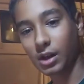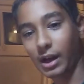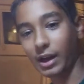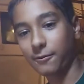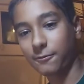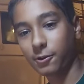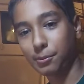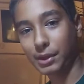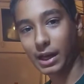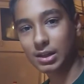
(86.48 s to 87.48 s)
I
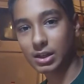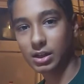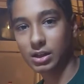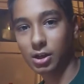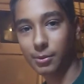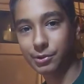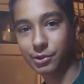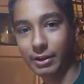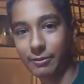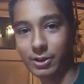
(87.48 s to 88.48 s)
filmed that. I'm going to
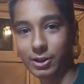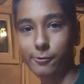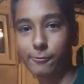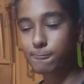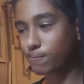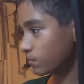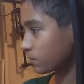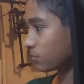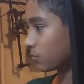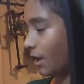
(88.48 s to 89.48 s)
upload that video.
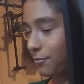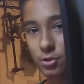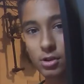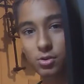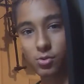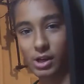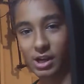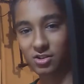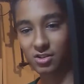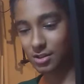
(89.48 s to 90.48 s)
I have to do this one,
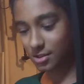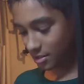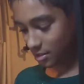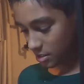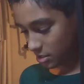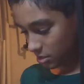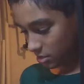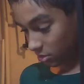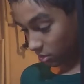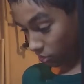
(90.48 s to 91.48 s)
actually.
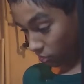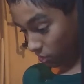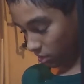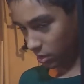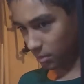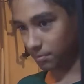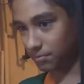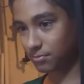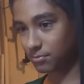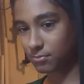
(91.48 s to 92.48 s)
So,
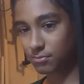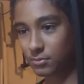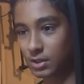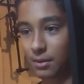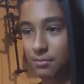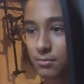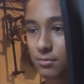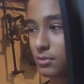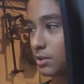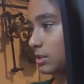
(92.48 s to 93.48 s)
yeah,
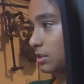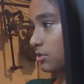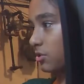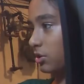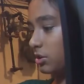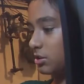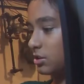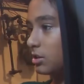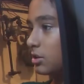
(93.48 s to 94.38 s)
let's get started.